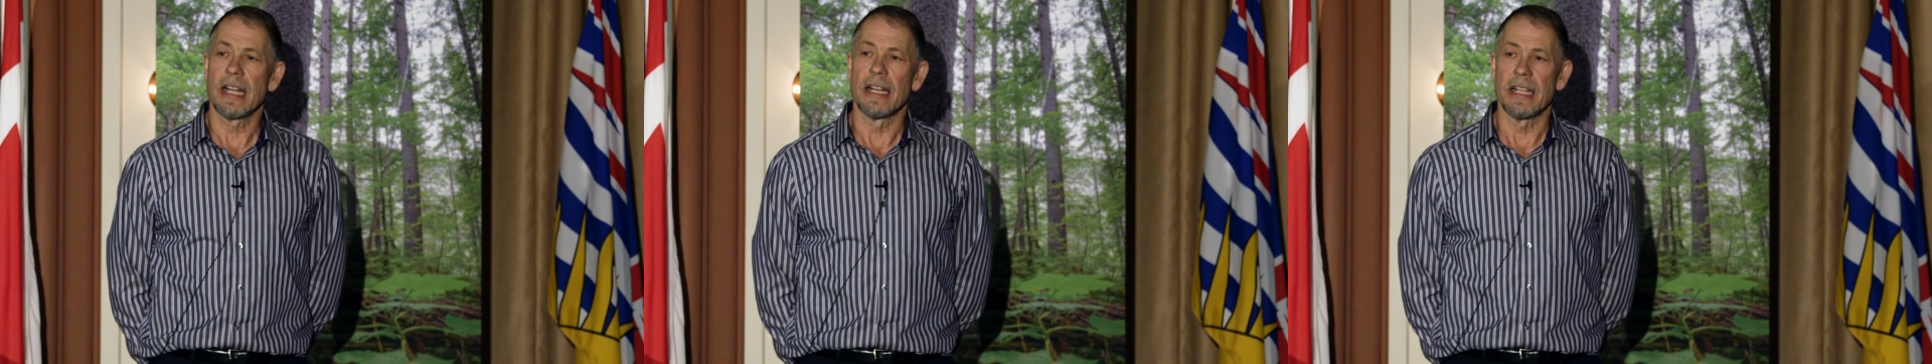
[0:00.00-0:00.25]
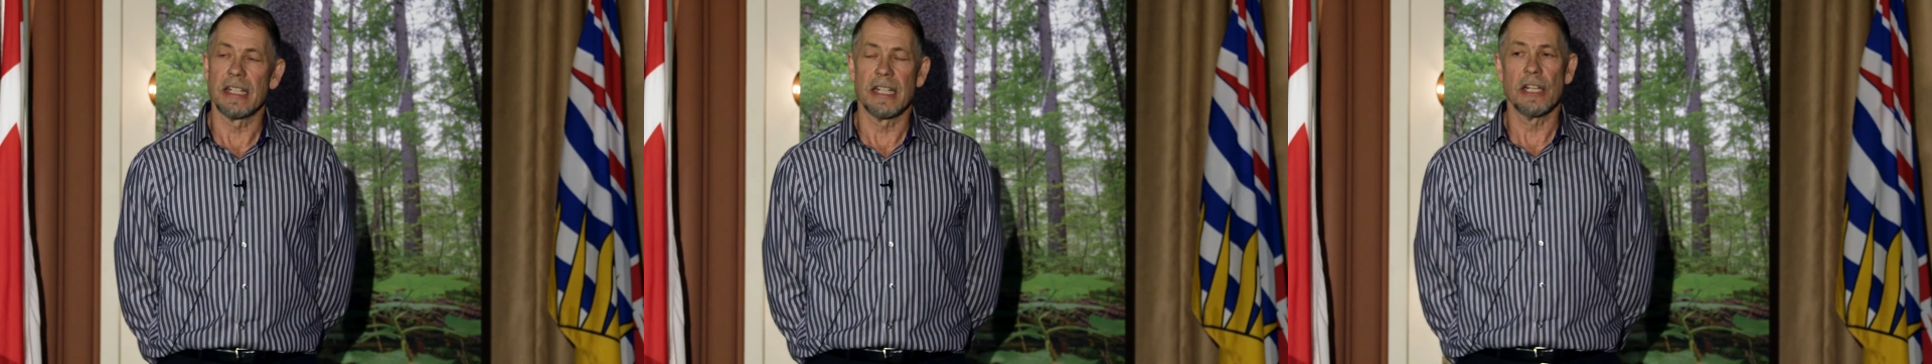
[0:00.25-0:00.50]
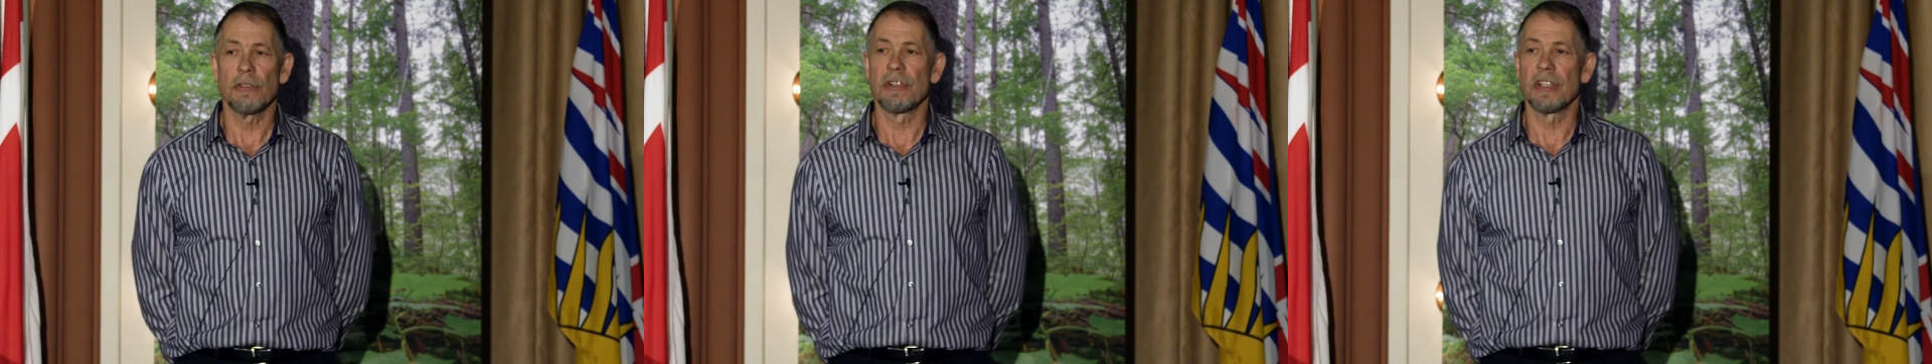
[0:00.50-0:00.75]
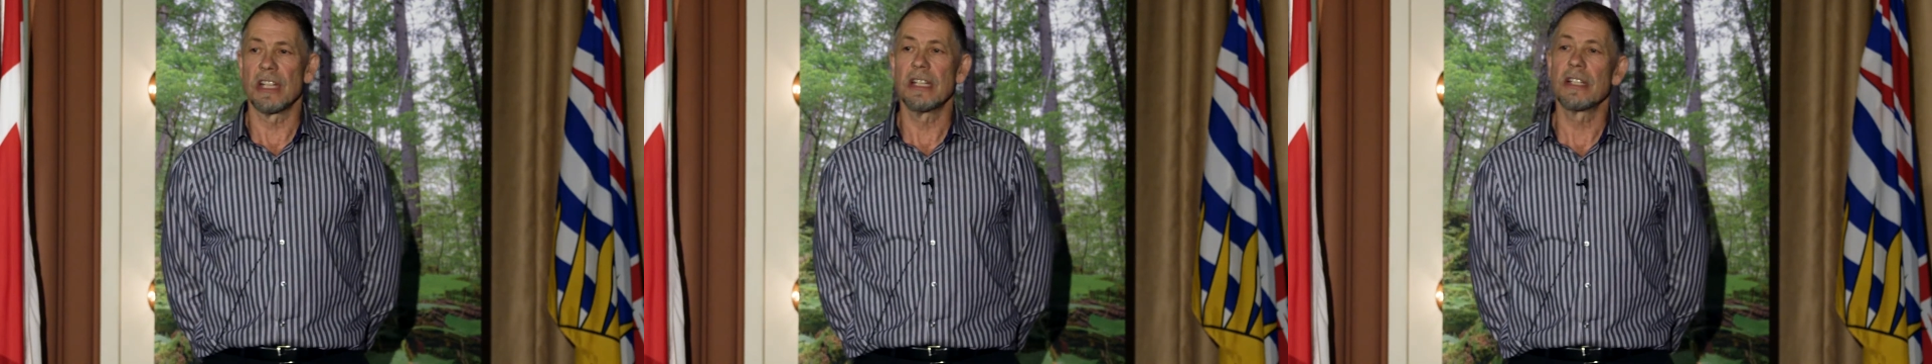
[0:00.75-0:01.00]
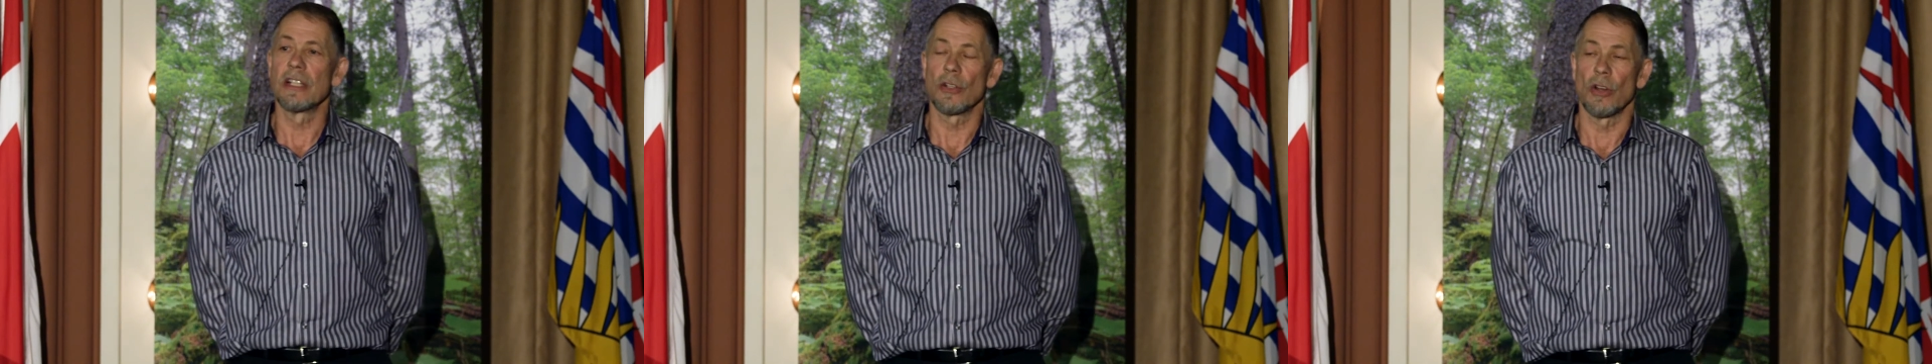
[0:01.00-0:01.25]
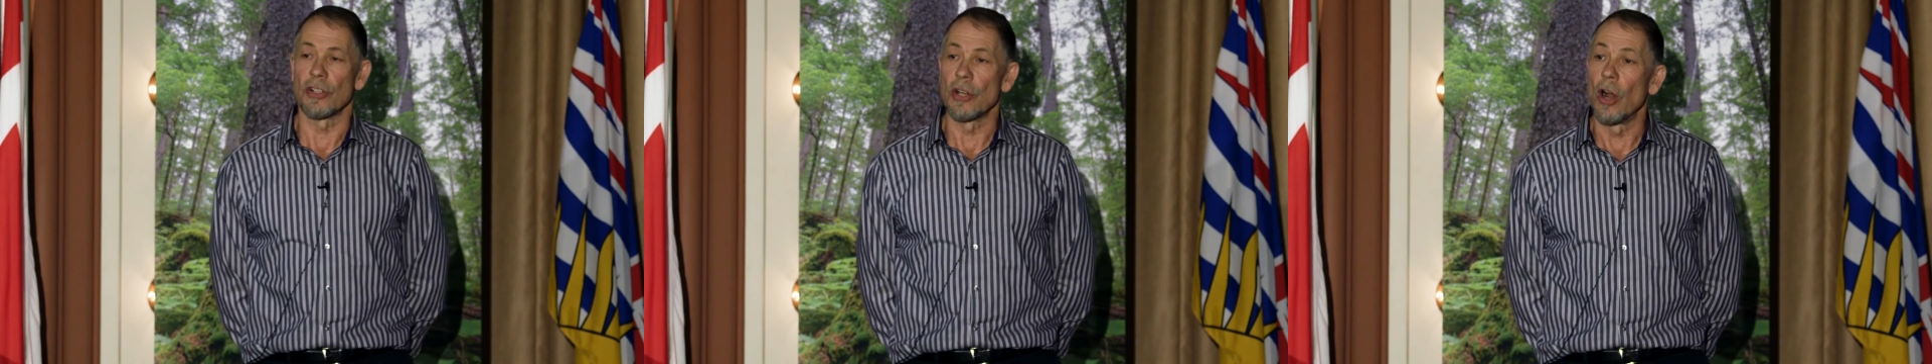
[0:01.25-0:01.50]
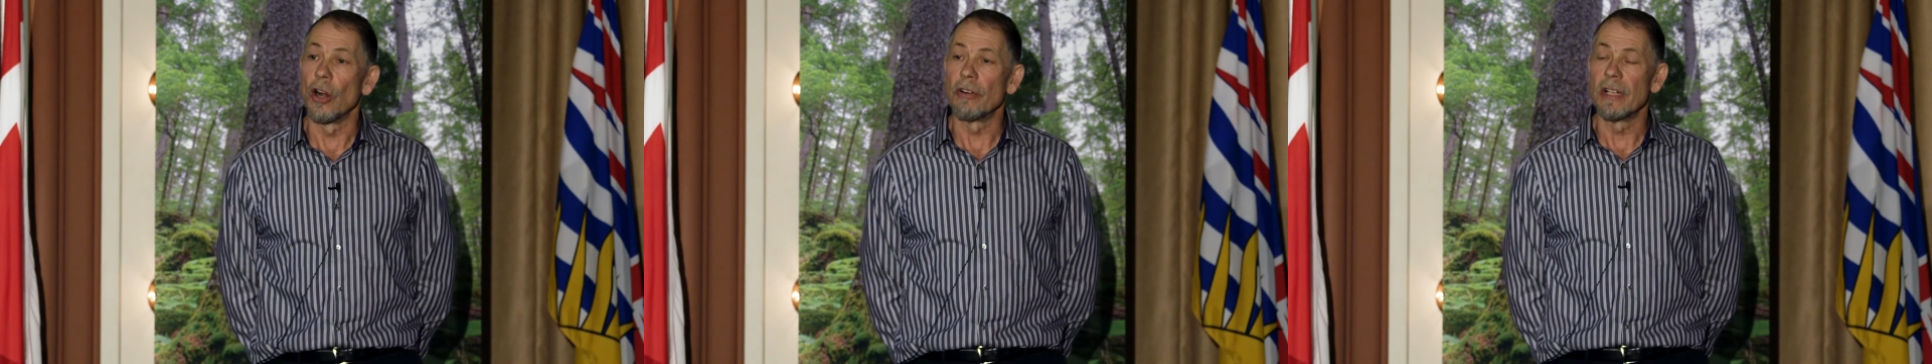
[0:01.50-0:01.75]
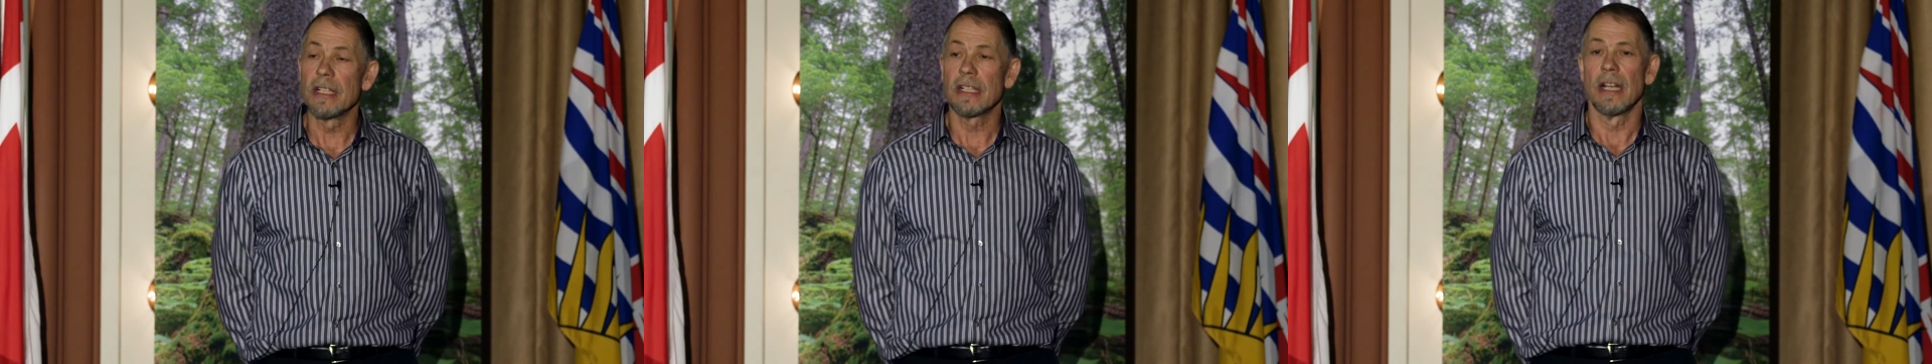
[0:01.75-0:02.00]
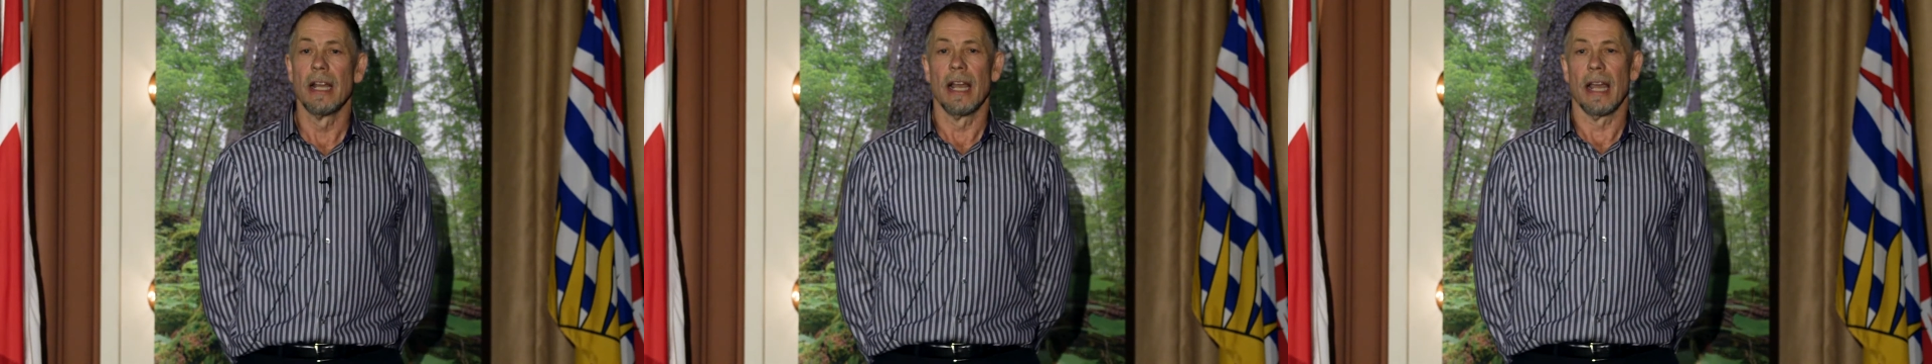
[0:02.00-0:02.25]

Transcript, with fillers: and disease resistance or tolerance